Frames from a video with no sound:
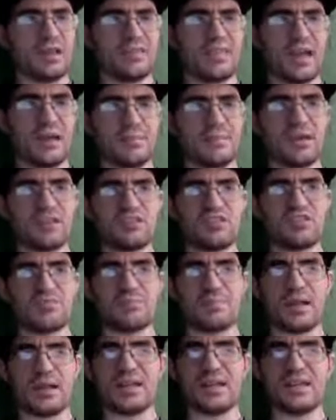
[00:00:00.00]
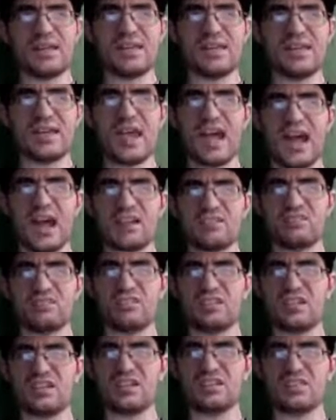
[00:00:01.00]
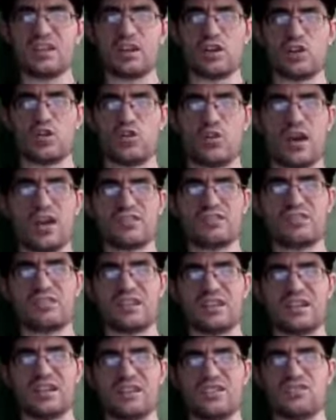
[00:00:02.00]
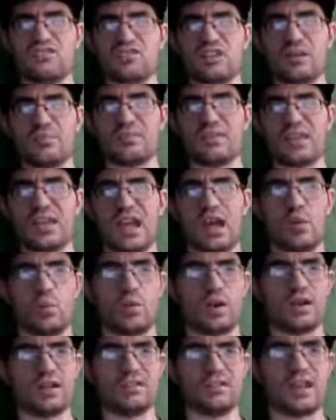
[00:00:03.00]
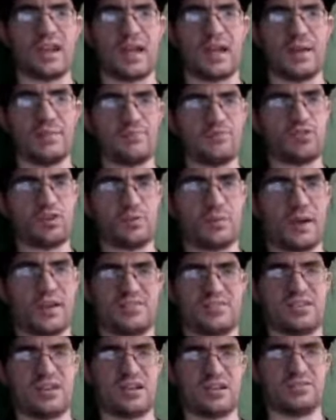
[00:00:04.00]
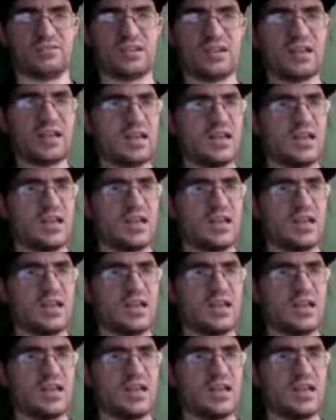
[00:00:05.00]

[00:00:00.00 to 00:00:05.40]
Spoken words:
That mix of melody, catchiness, and aggression is something I wanted to aim for myself.